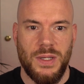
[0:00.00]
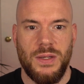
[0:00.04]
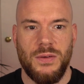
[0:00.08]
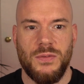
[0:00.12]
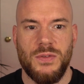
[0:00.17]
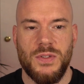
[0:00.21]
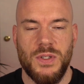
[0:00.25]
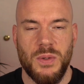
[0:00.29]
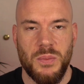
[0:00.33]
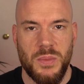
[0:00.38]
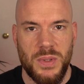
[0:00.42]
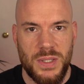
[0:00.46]

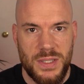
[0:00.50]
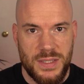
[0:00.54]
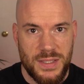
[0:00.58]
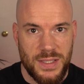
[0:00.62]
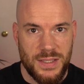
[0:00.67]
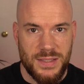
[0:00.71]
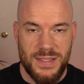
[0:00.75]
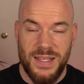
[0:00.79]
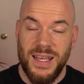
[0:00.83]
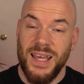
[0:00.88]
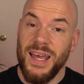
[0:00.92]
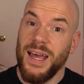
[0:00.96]
if somebody
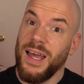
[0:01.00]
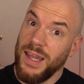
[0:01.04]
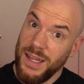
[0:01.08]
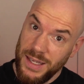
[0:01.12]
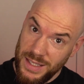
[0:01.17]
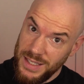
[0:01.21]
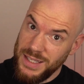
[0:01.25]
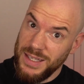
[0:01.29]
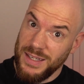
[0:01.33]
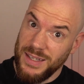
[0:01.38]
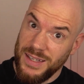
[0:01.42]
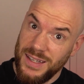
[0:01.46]
says,
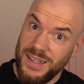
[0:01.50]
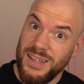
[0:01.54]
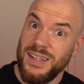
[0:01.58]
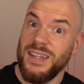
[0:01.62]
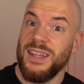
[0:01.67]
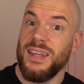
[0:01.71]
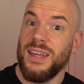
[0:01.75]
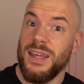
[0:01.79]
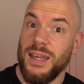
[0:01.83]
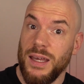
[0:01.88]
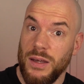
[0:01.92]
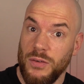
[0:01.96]
here,
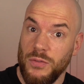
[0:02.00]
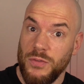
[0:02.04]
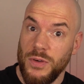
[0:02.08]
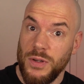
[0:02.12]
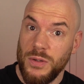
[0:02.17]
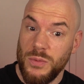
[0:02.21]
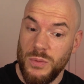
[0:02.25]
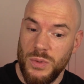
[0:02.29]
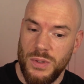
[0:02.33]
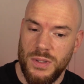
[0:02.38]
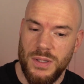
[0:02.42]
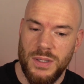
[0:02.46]
have
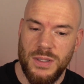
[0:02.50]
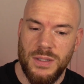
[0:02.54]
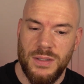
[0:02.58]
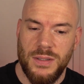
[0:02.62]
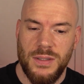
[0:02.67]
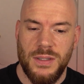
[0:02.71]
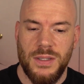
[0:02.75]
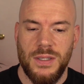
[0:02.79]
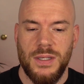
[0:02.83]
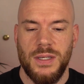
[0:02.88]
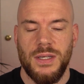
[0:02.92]
fun with it,